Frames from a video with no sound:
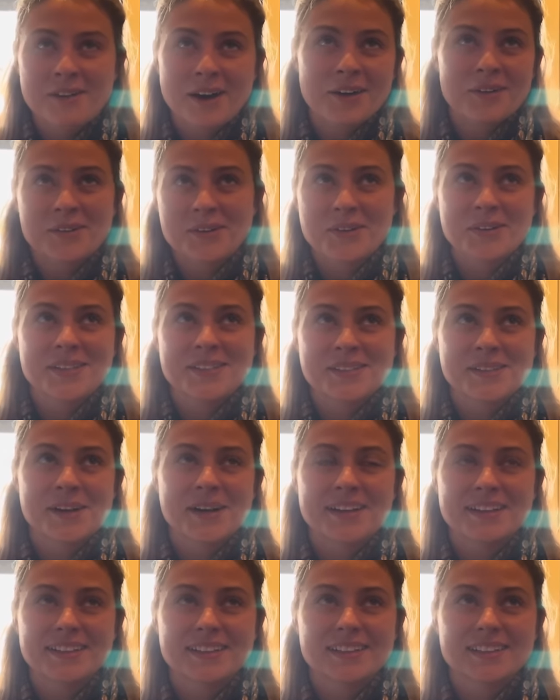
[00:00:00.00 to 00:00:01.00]
I don't know. It's
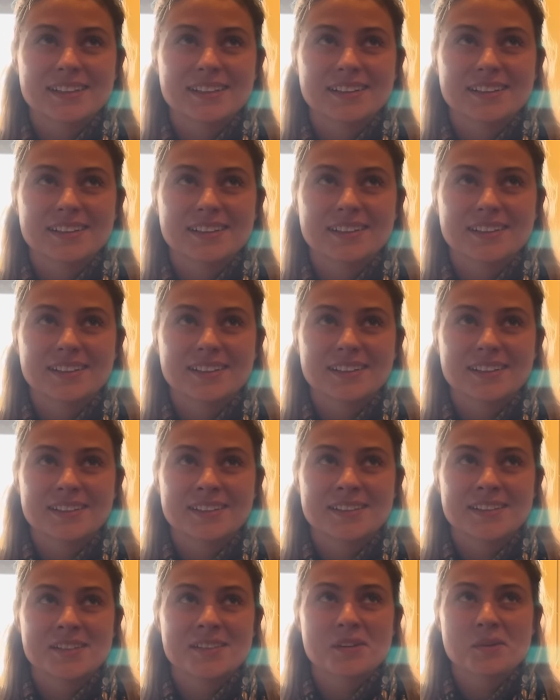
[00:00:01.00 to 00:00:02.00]
not, it
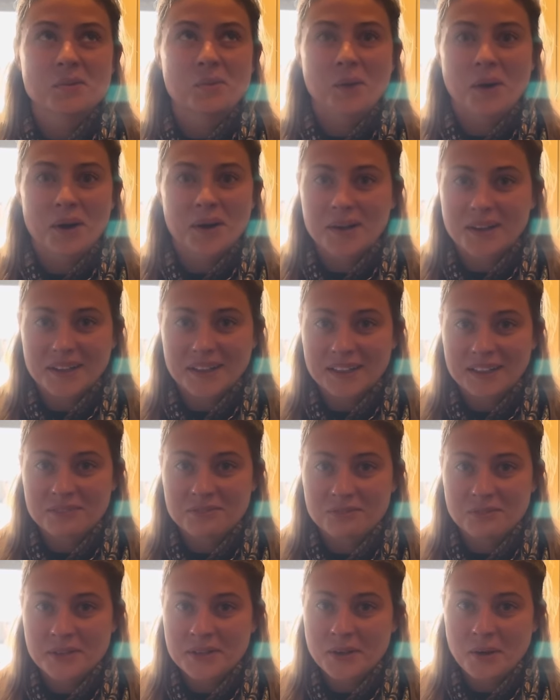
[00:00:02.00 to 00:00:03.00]
doesn't work
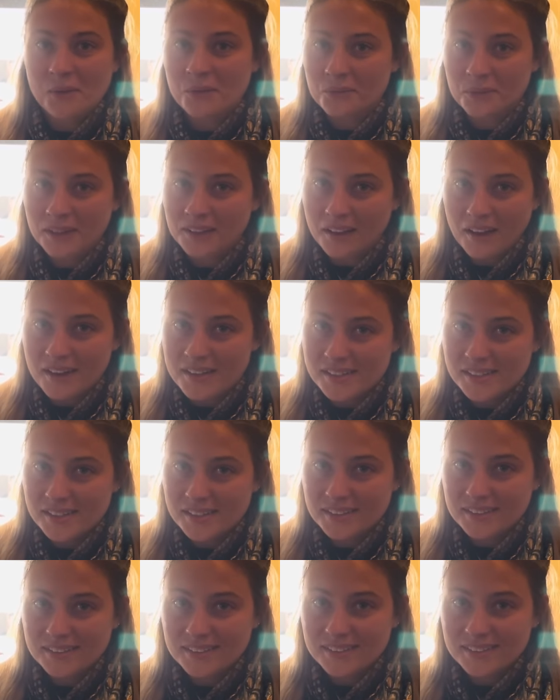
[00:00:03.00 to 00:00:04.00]
if we don't realize
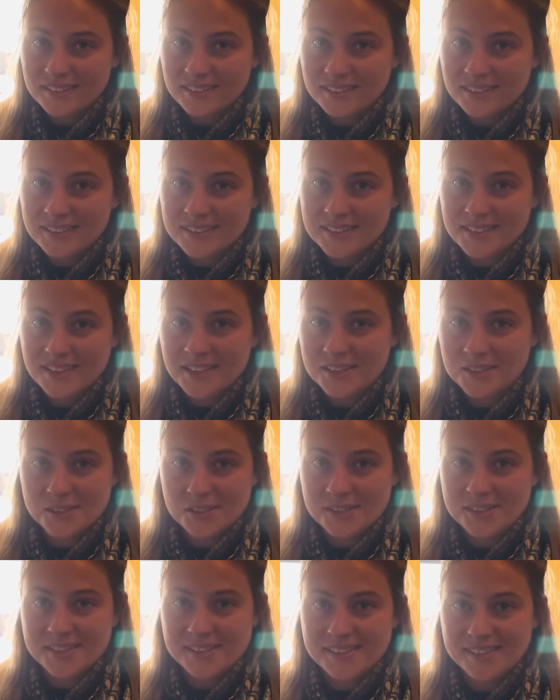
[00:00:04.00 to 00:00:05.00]
it, because then it's
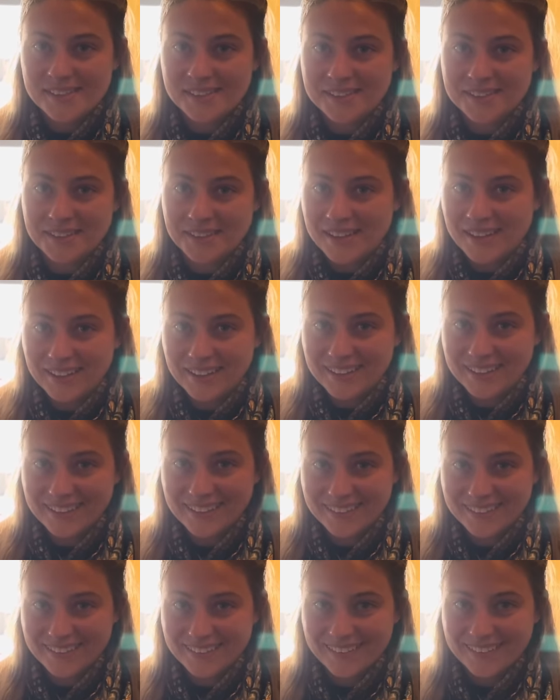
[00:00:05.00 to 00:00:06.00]
just a thing.
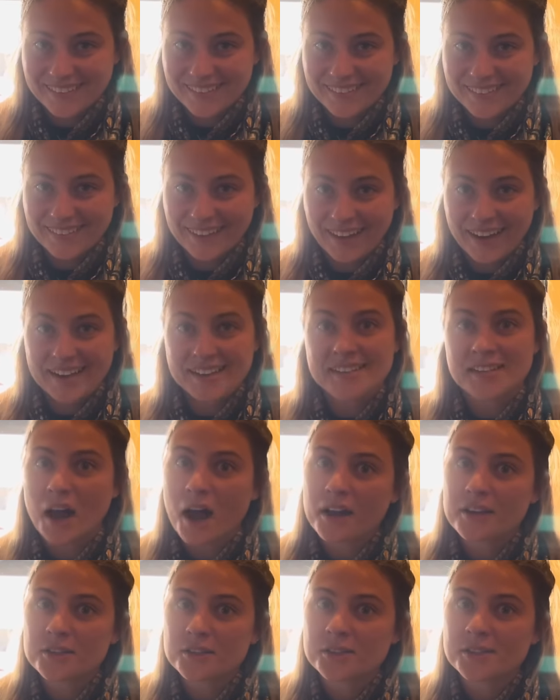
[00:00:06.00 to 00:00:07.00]
And it's
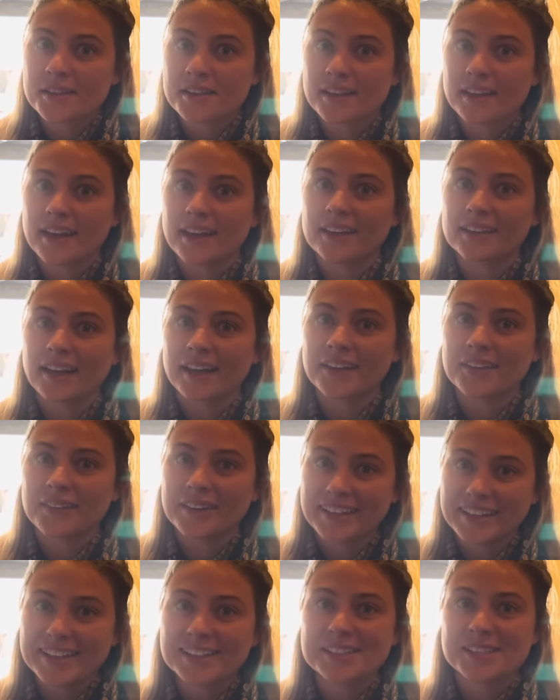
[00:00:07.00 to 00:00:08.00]
not just a thing. Like,
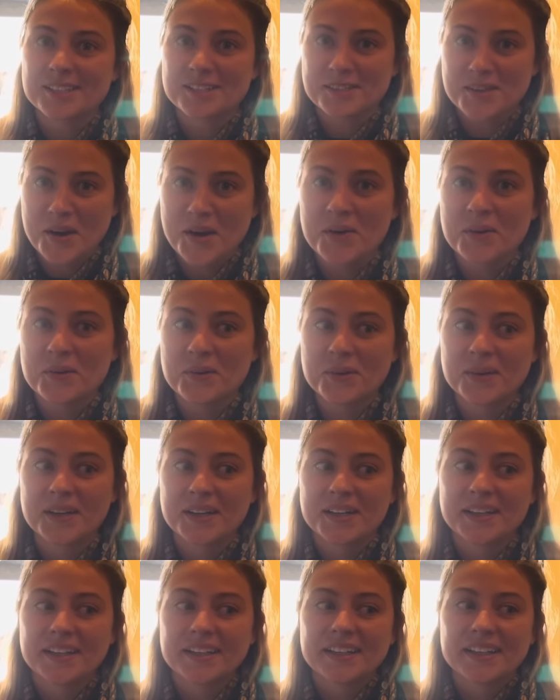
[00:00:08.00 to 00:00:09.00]
we need to know
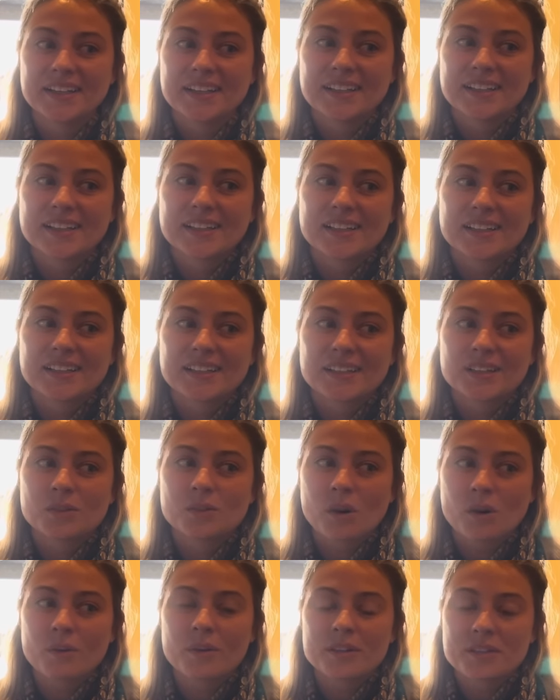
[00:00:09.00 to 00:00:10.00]

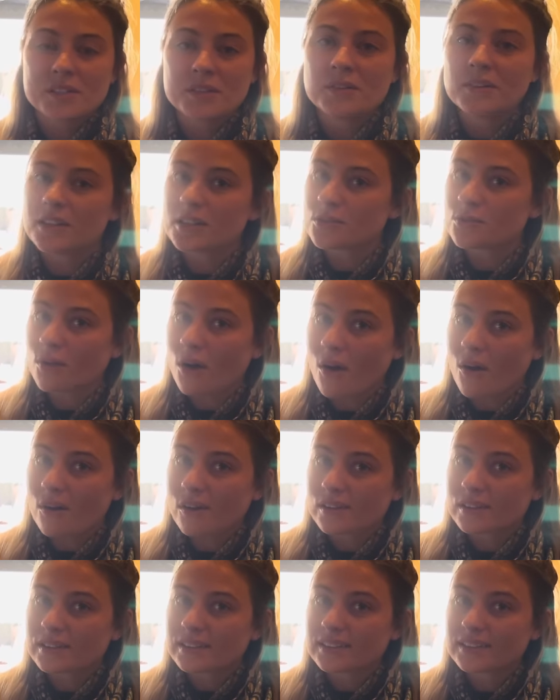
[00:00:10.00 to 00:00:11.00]
what we're doing is
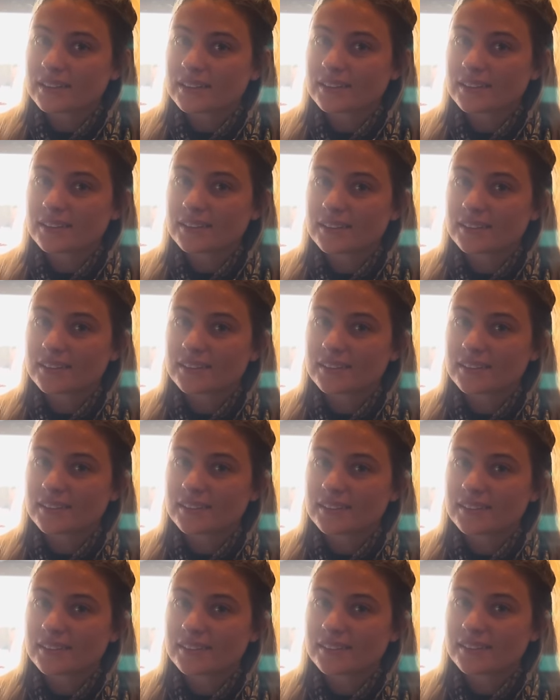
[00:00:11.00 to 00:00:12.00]
wrong
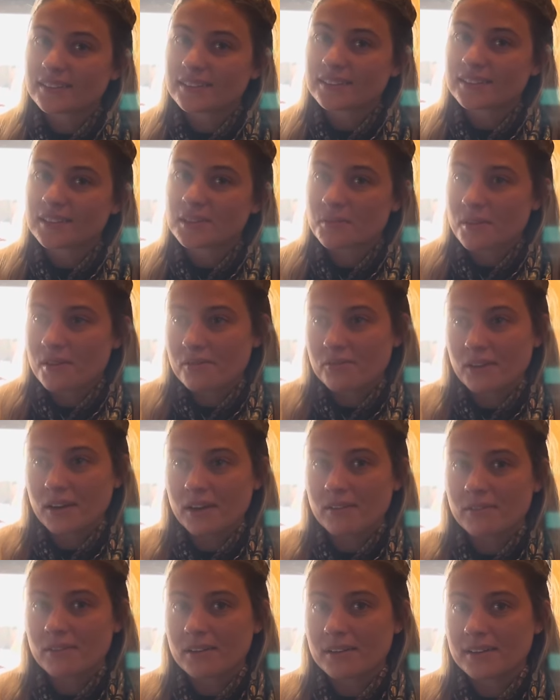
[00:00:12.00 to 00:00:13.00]
to be
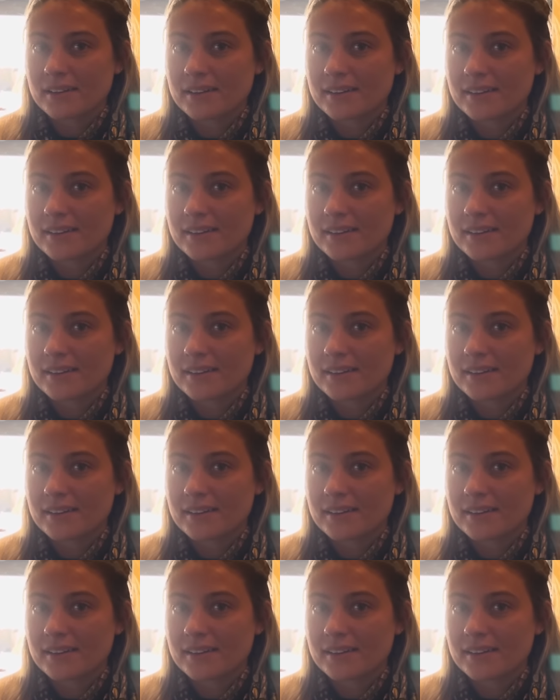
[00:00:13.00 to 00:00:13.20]
forgiven.